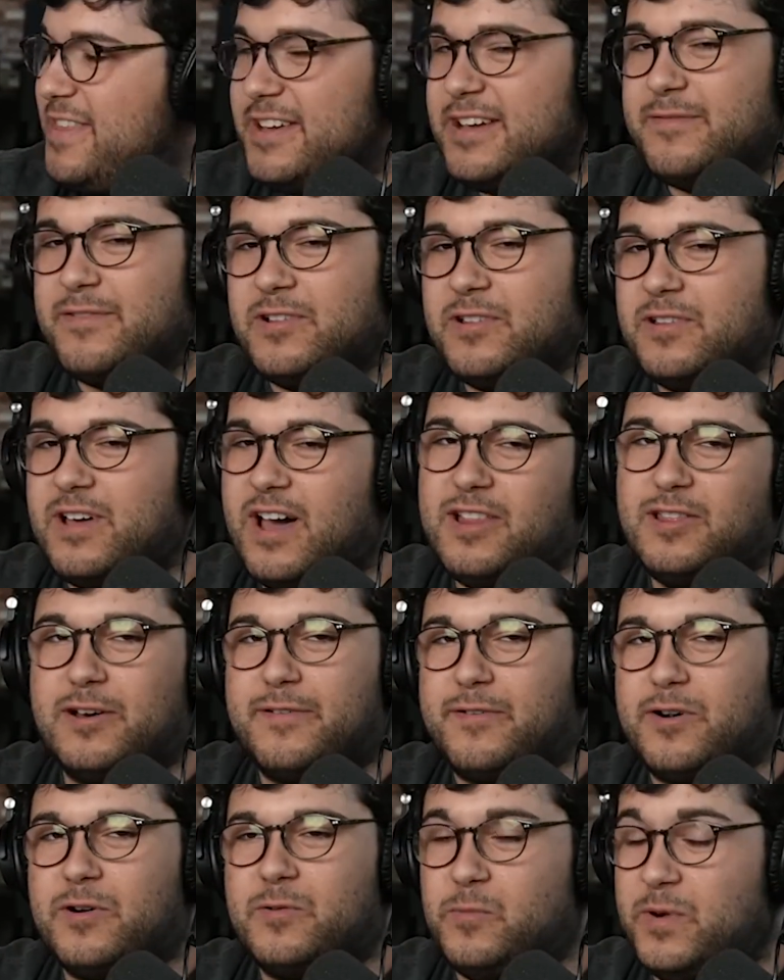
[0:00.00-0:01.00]
of a lot
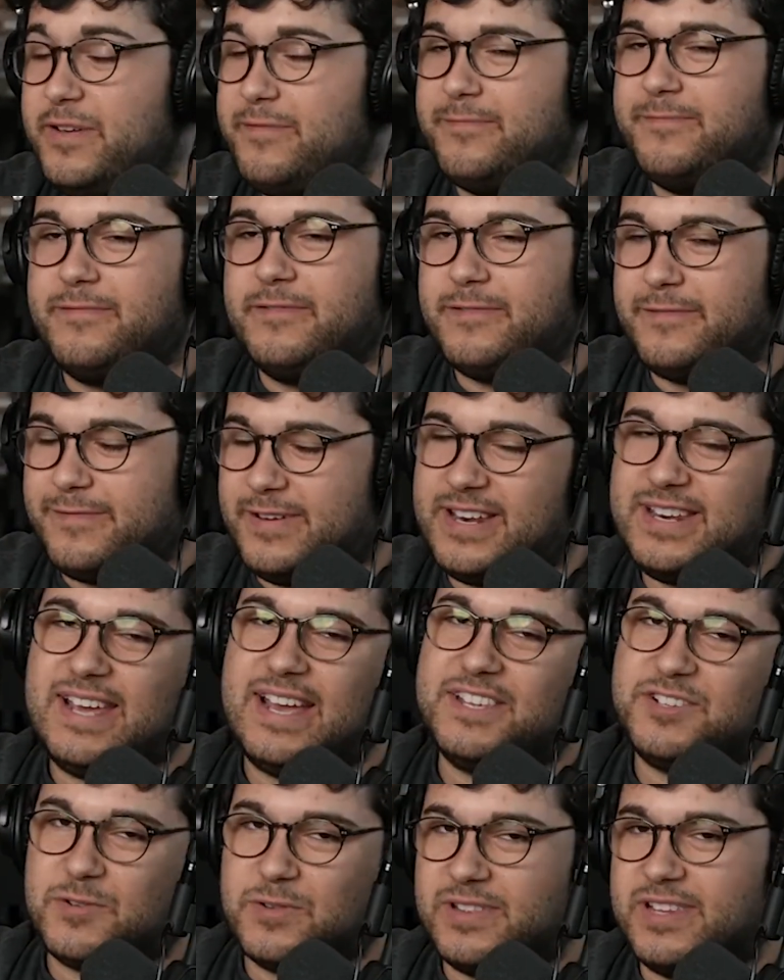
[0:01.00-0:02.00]
of we have
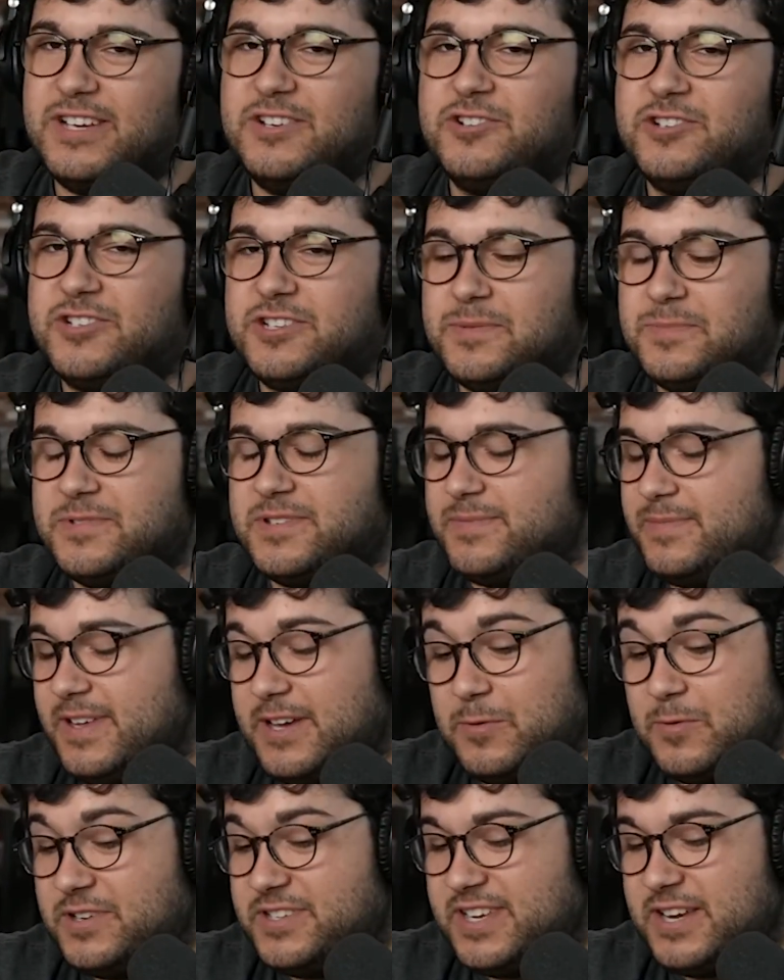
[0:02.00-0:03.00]
fantastic relationships, like
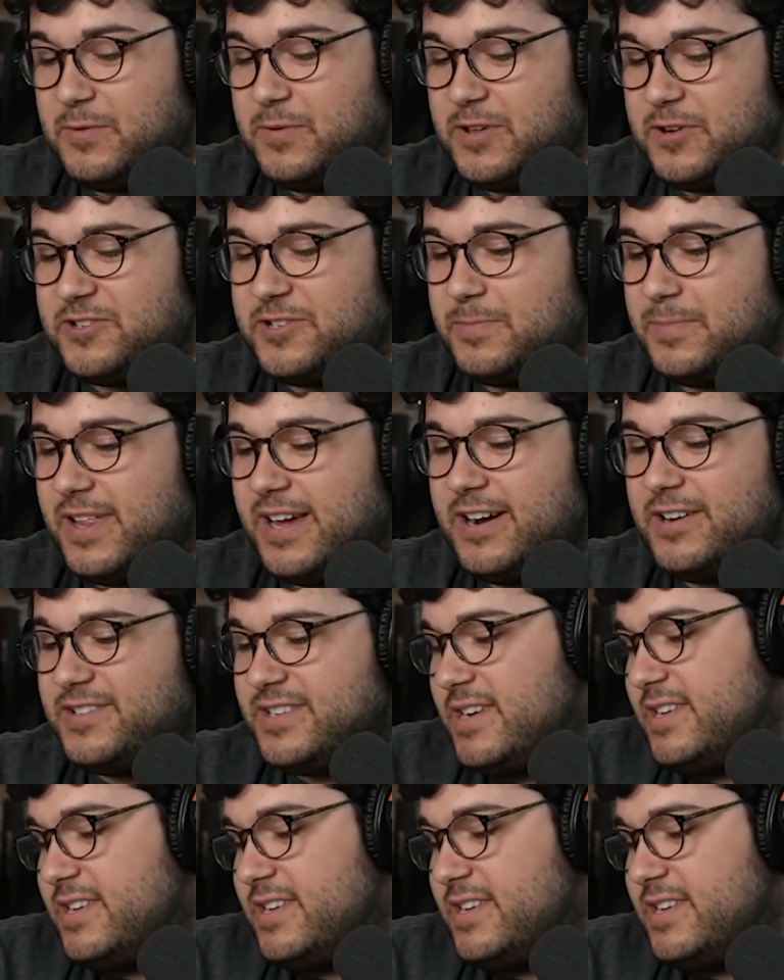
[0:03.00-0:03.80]
we were saying, with our suppliers, and